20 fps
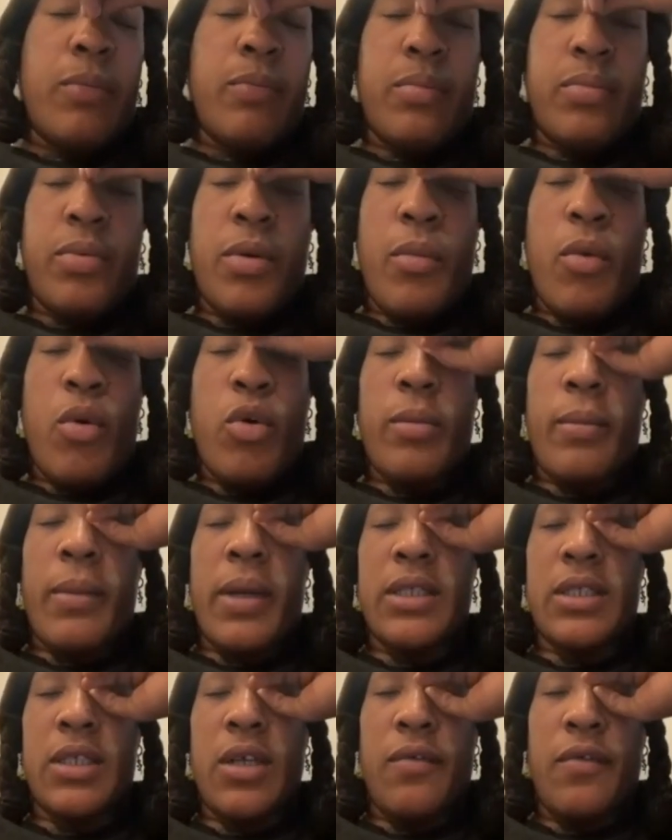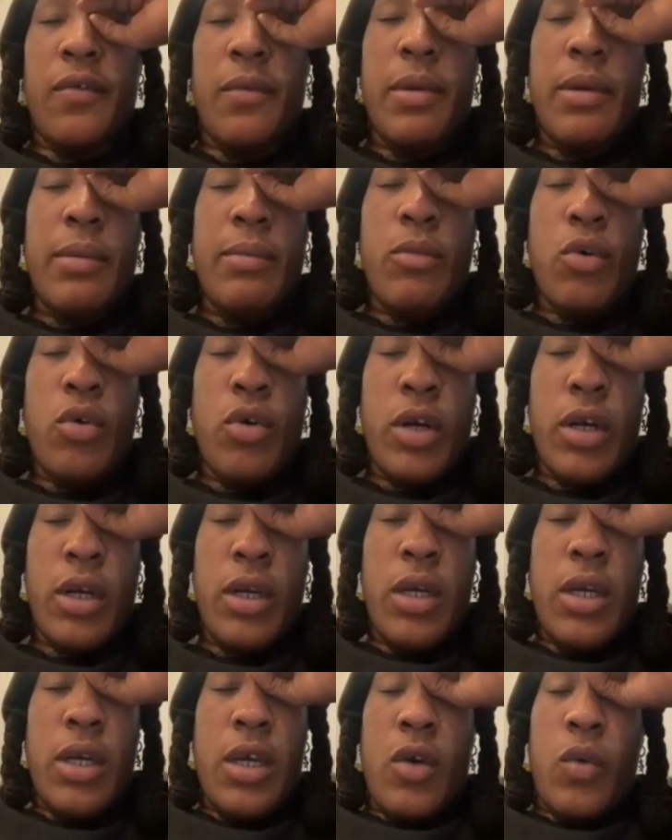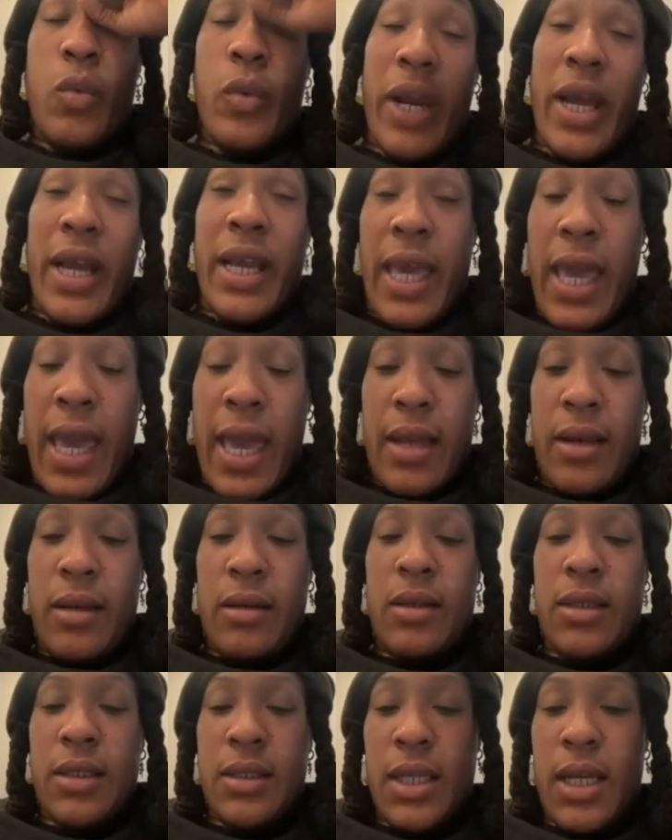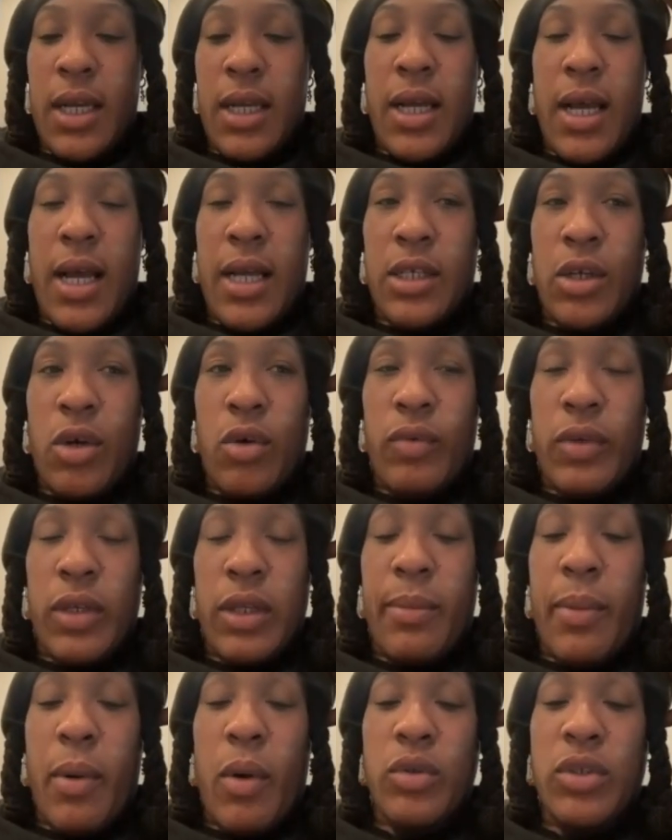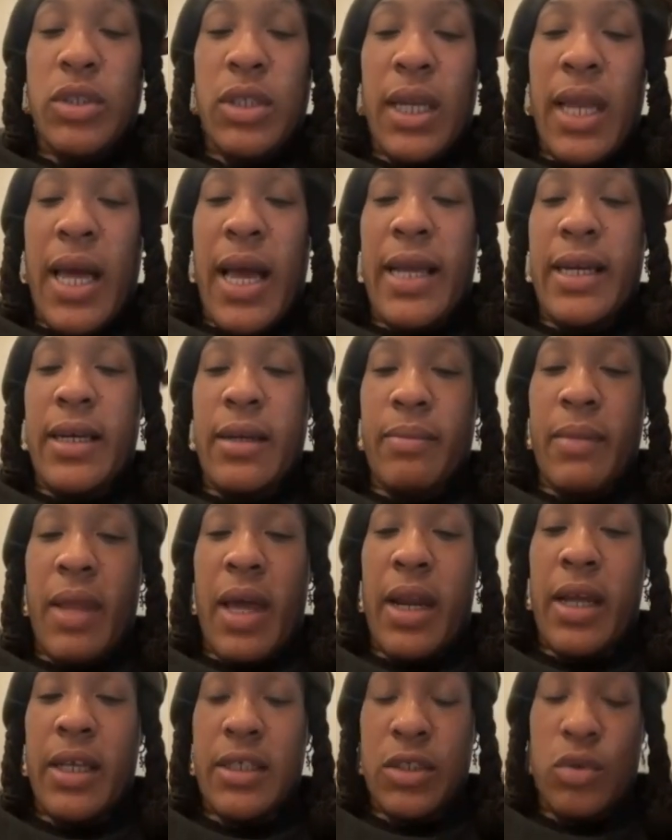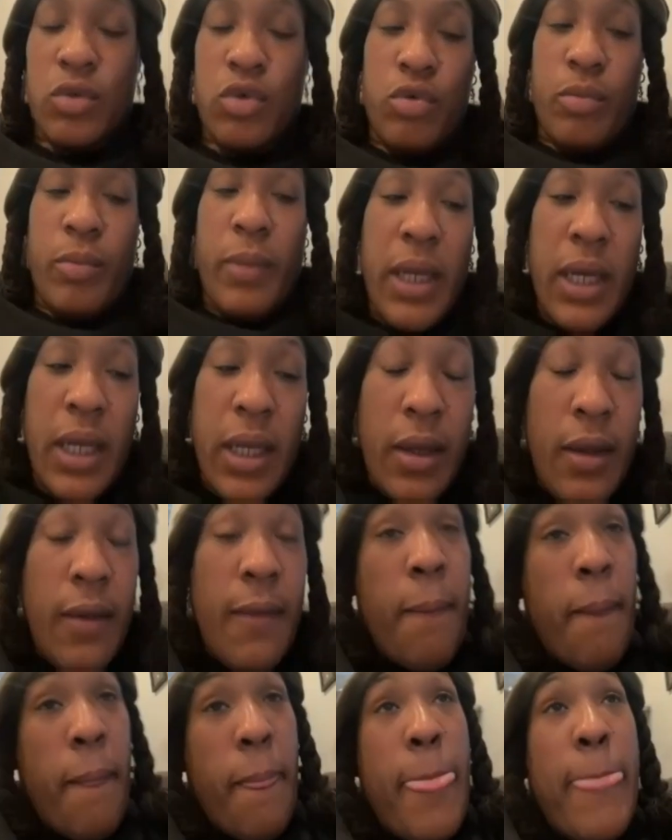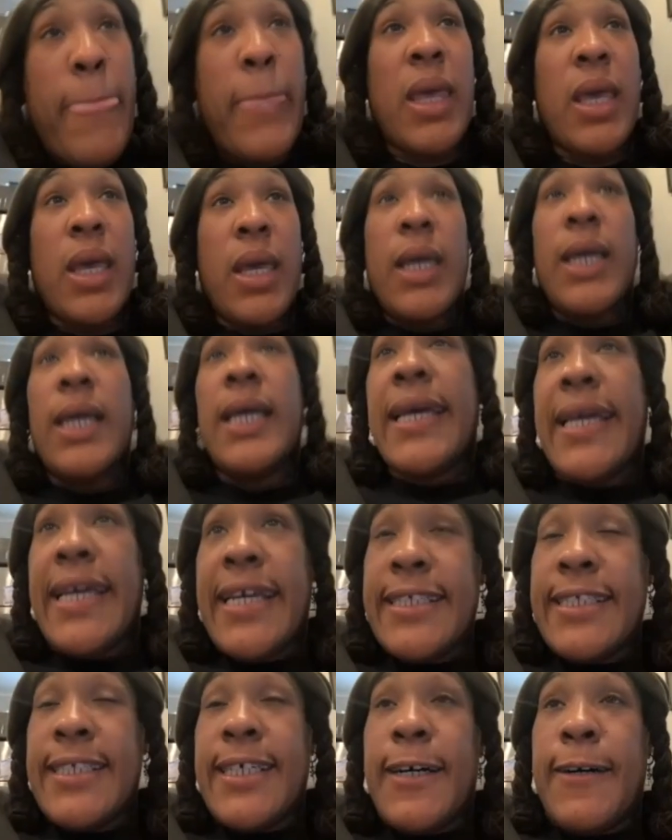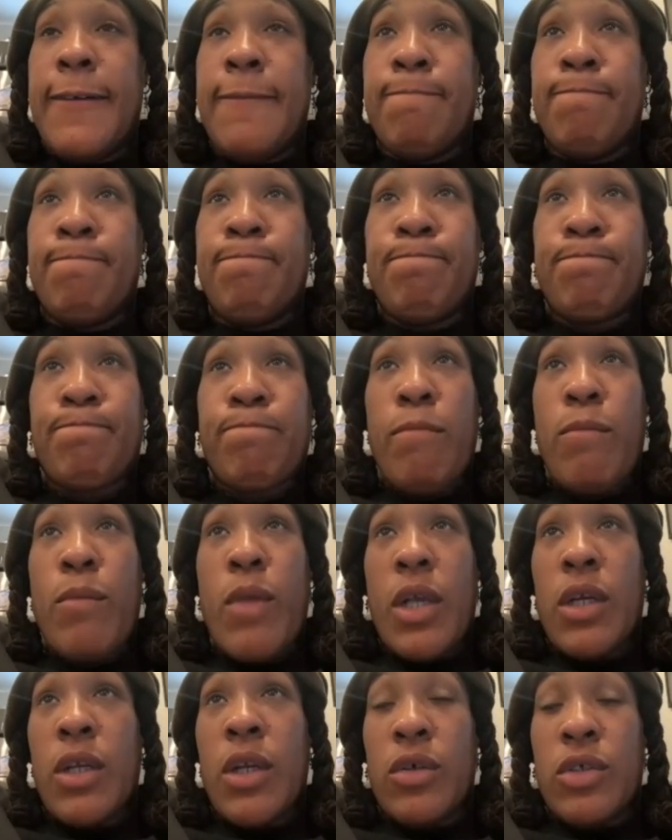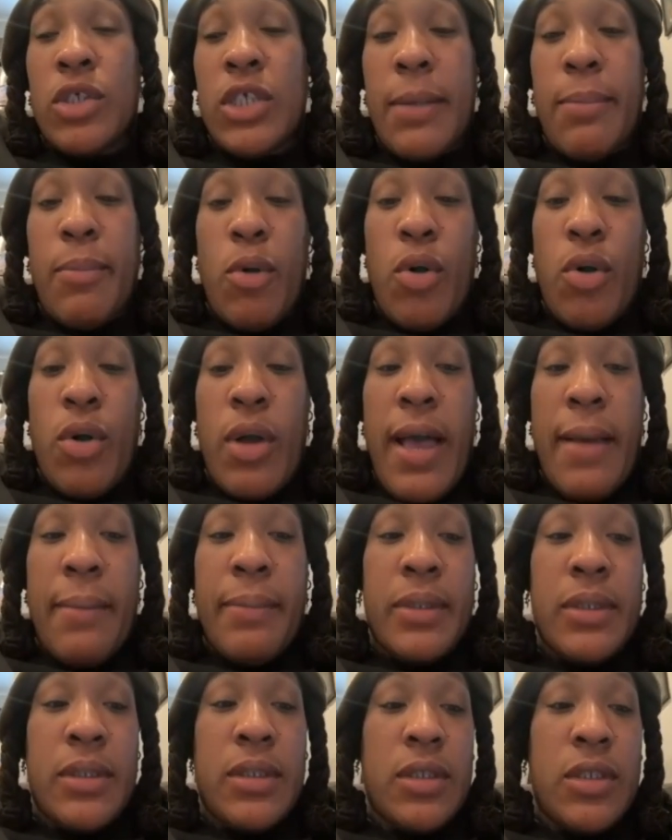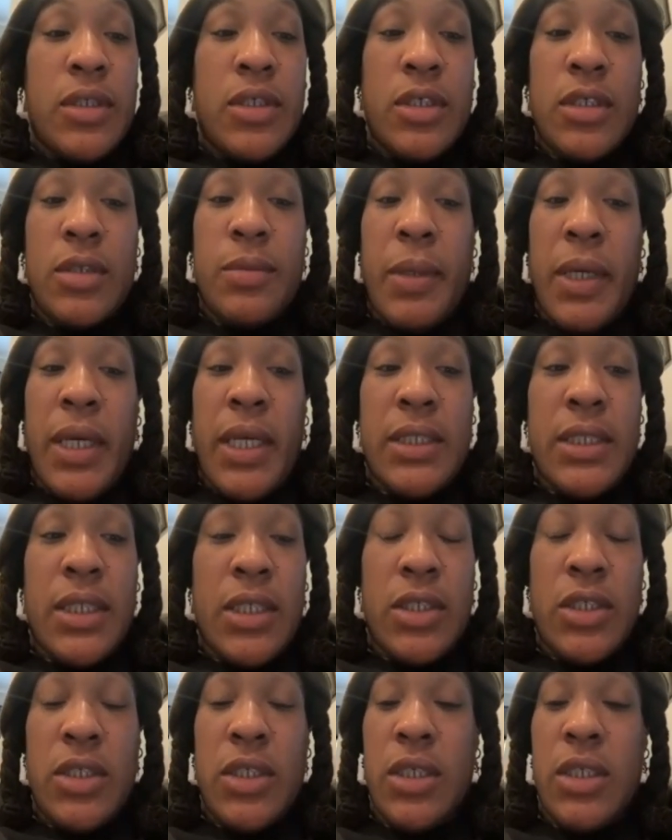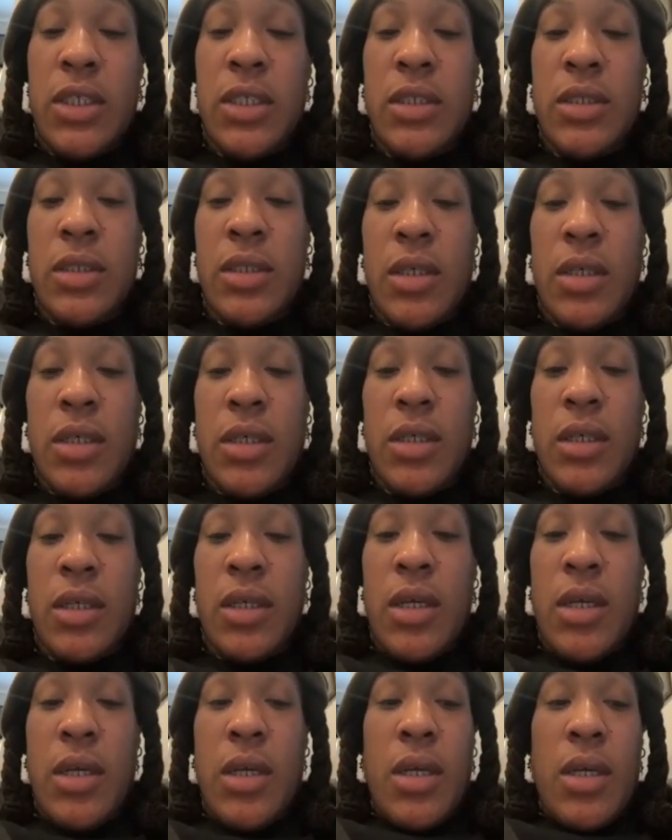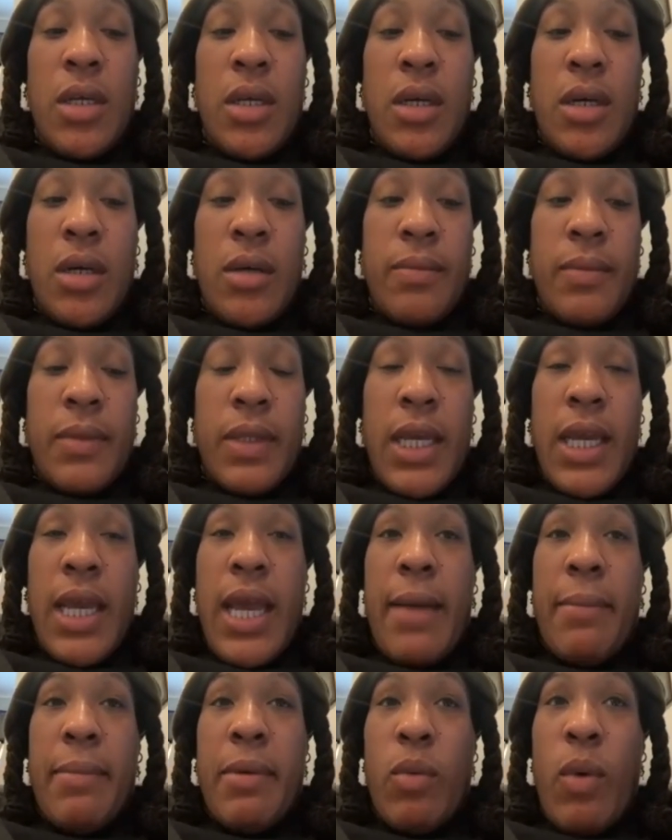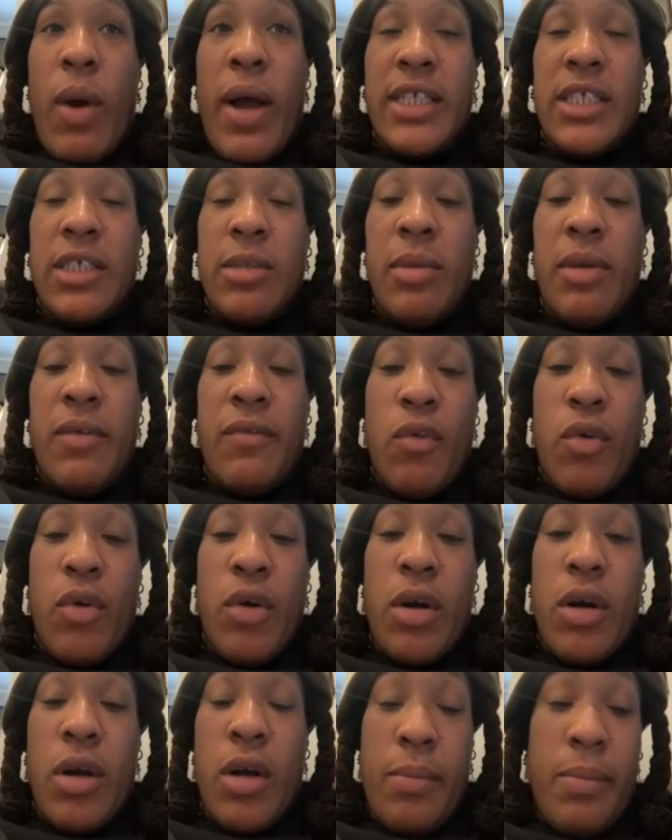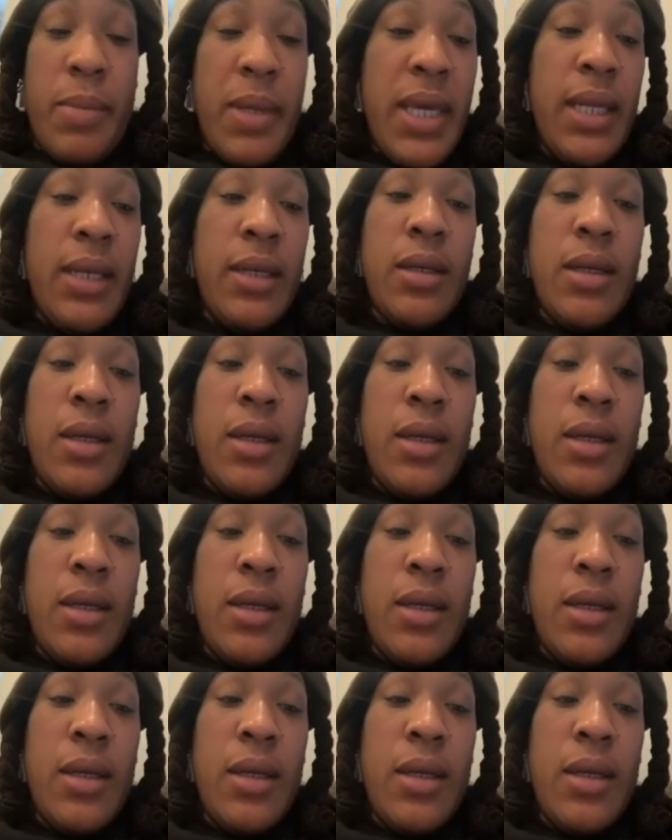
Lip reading: promoting myself a bit more when I can, because I don't really post a lot and I'm not on social media. And you know, Jake Paul happened to just pay attention, and they had been watching me for a bit,